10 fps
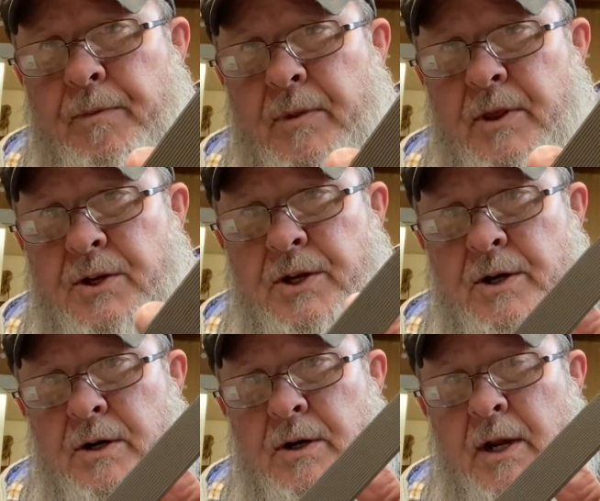This
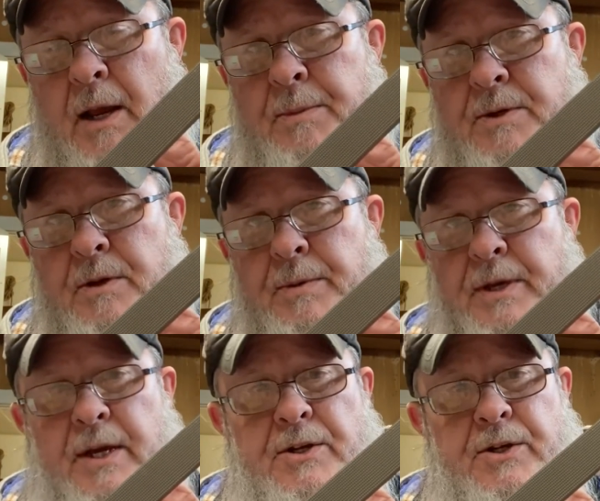here happens to be
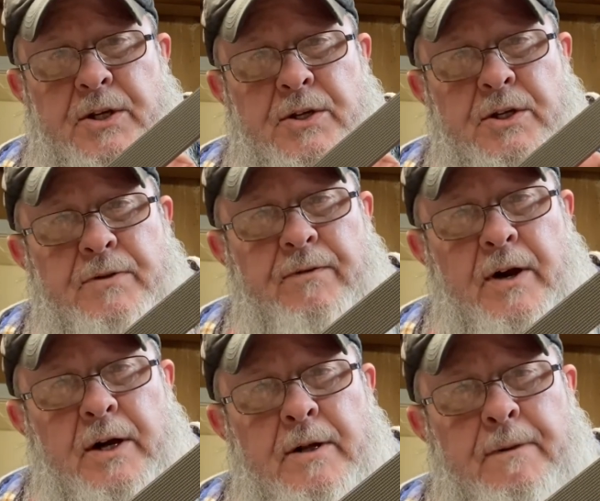a 6-inch
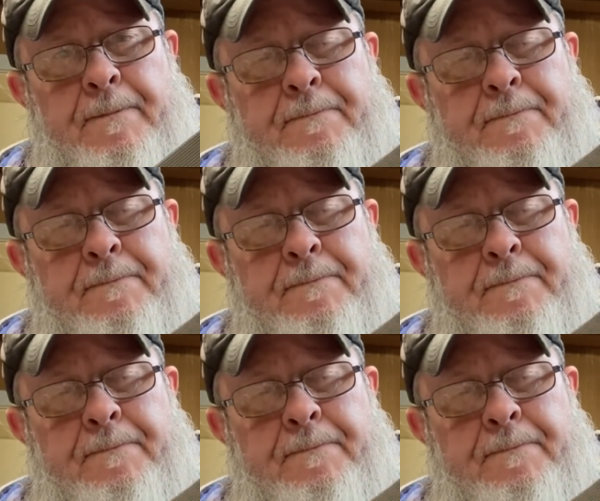file.